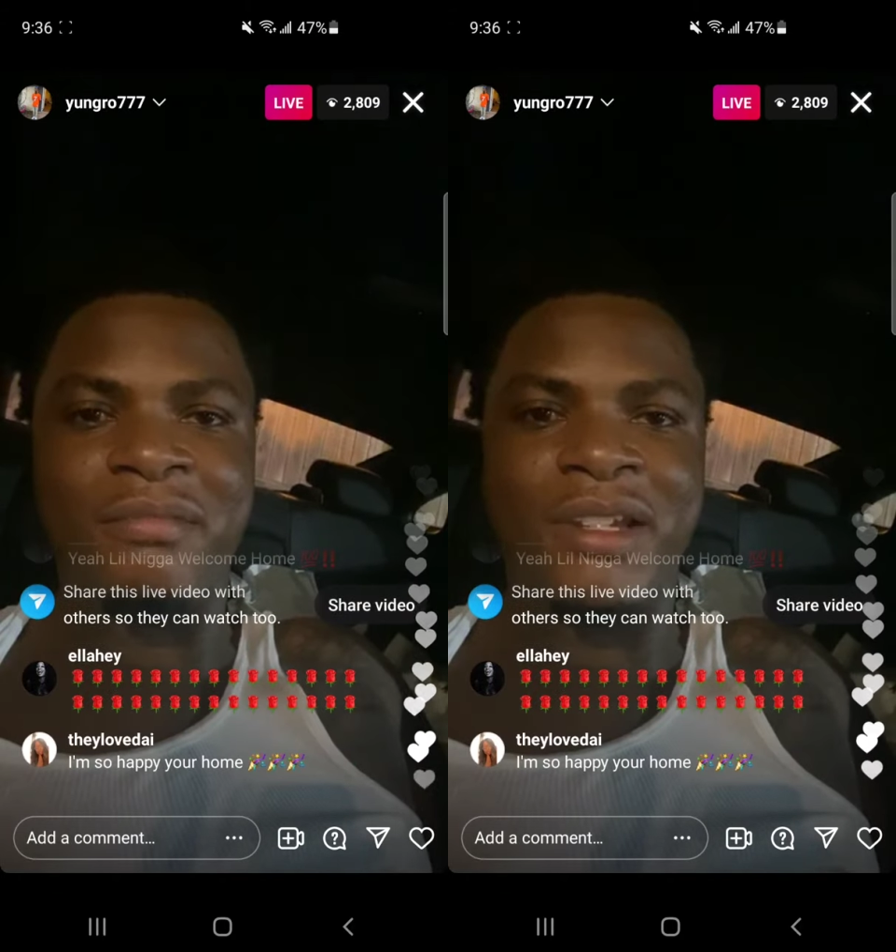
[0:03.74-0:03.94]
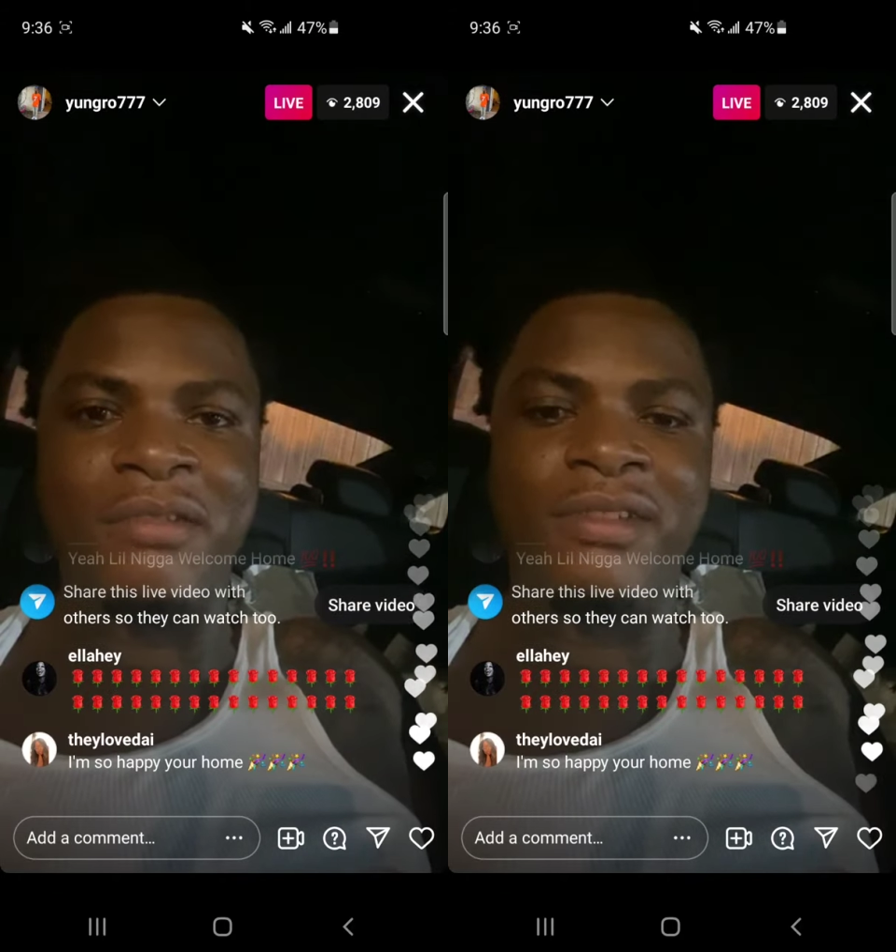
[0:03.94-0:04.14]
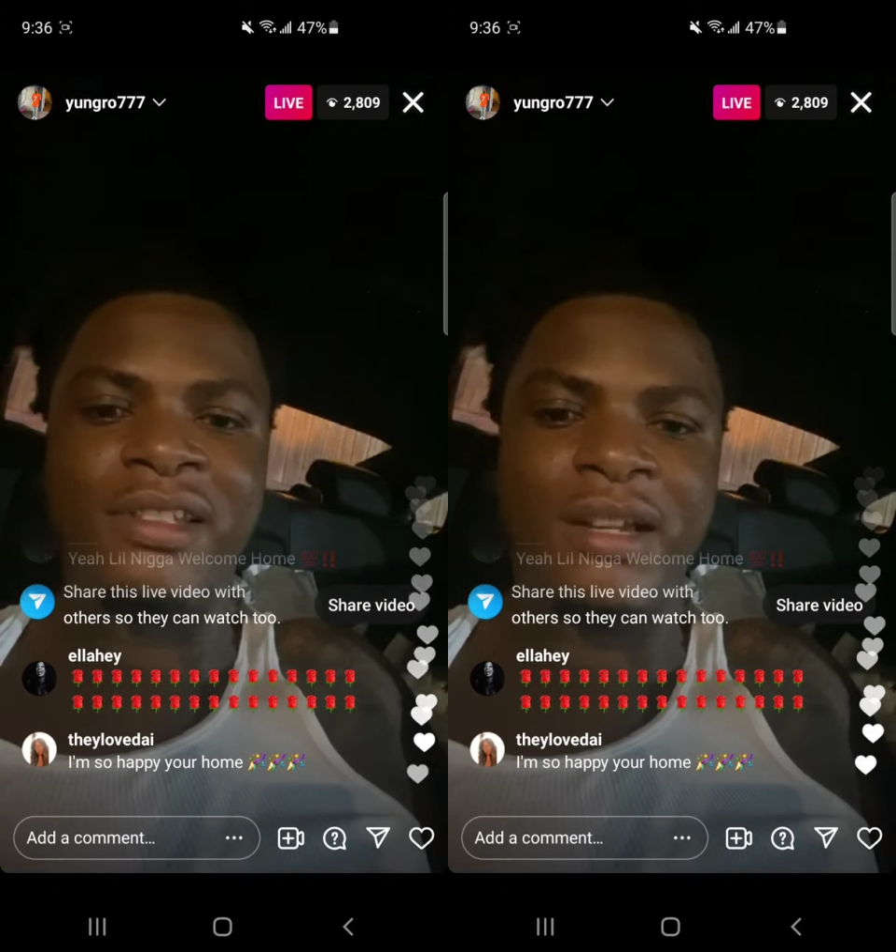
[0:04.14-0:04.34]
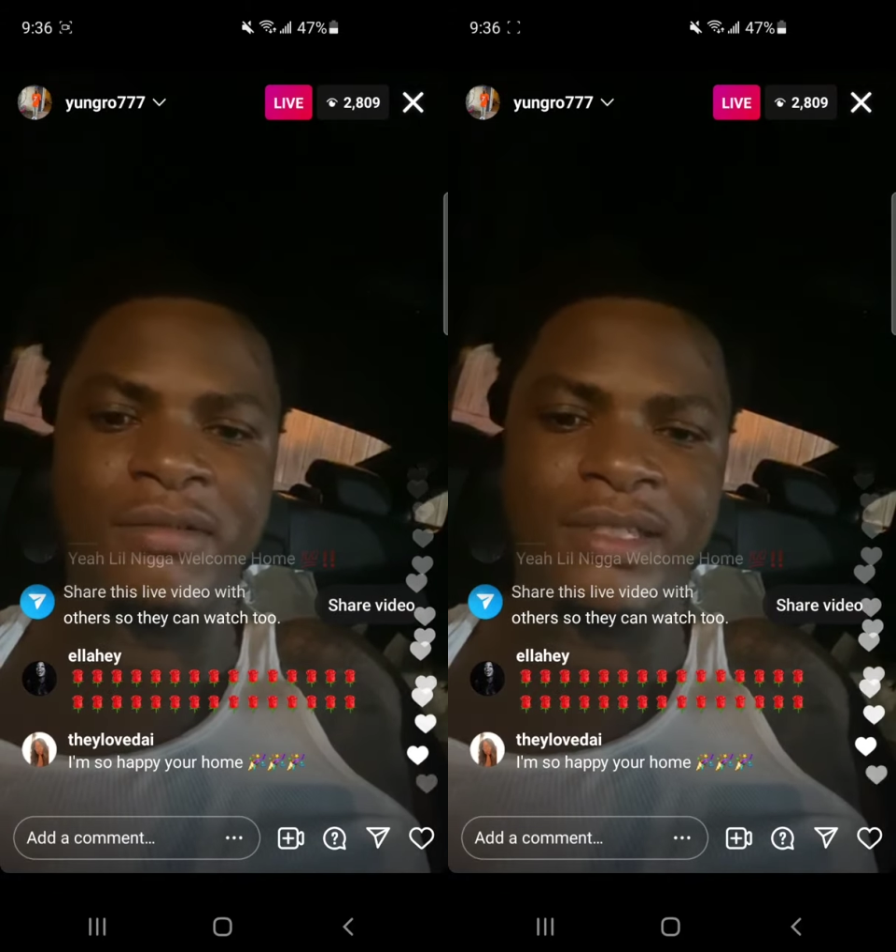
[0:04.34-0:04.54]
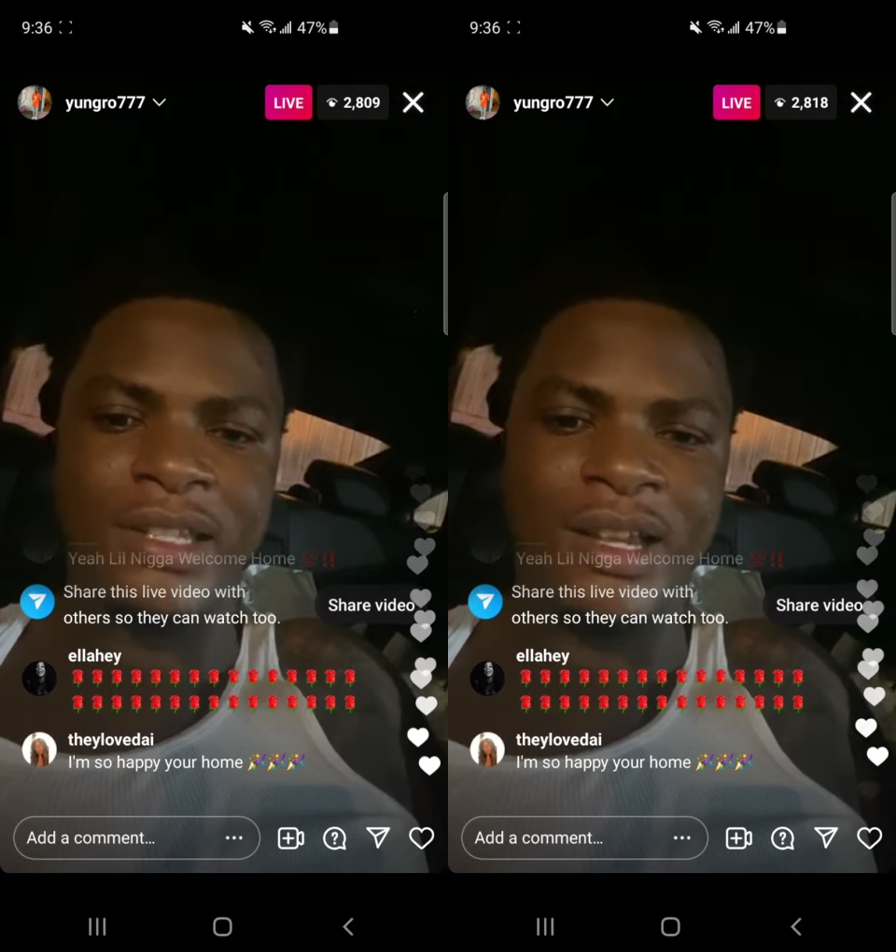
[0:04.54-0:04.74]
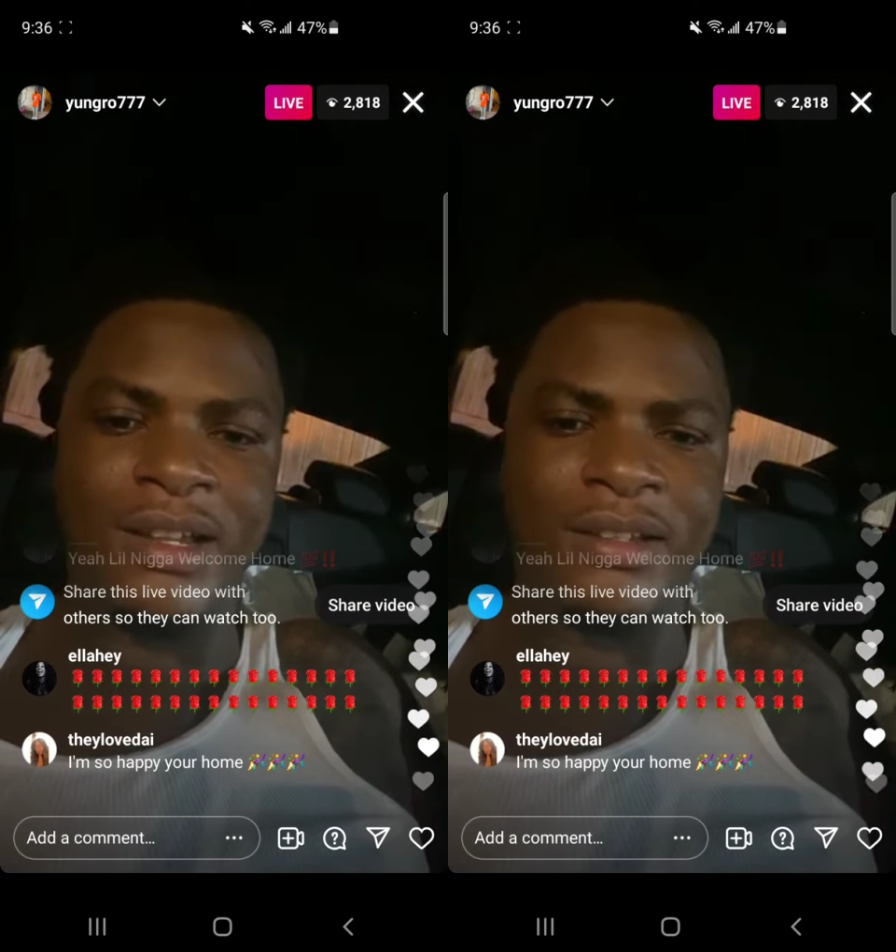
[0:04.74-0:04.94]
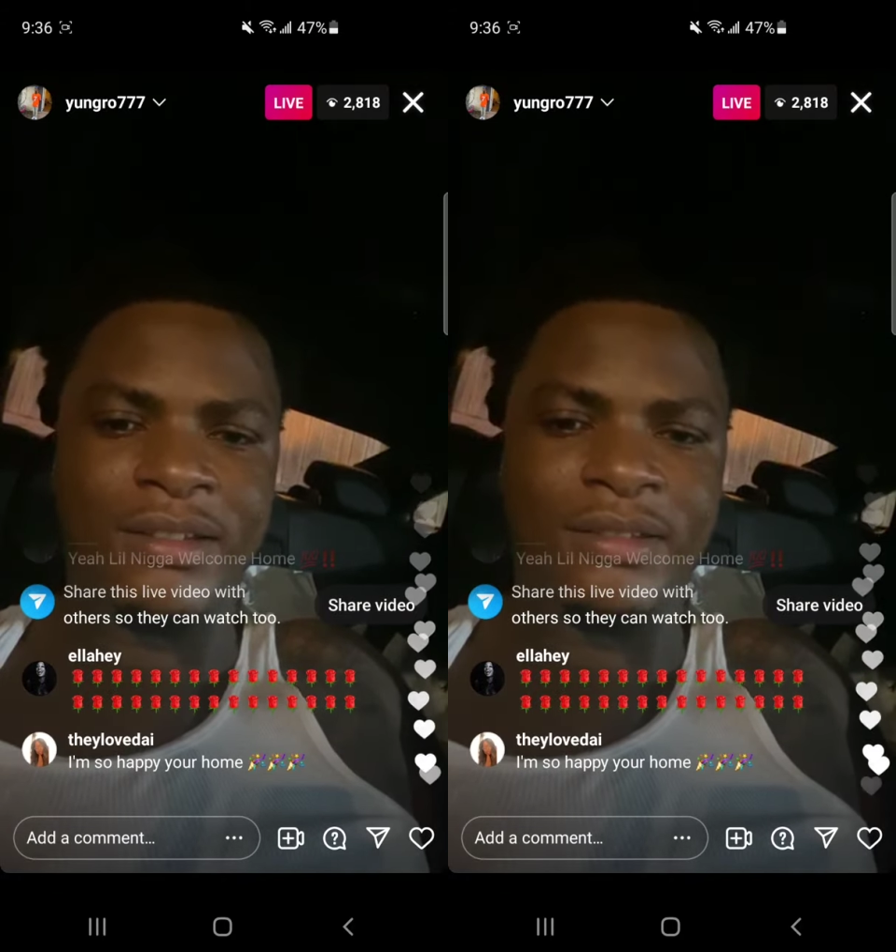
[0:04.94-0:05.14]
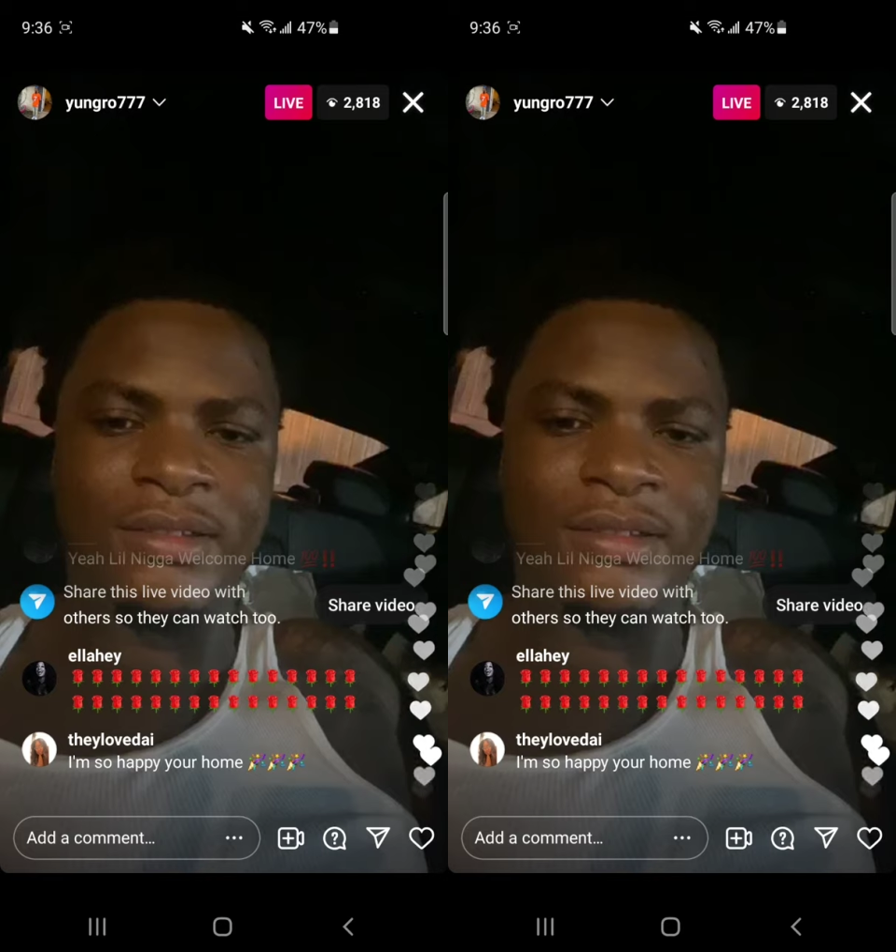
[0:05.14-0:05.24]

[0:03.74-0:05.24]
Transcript: Man, what's up with y'all?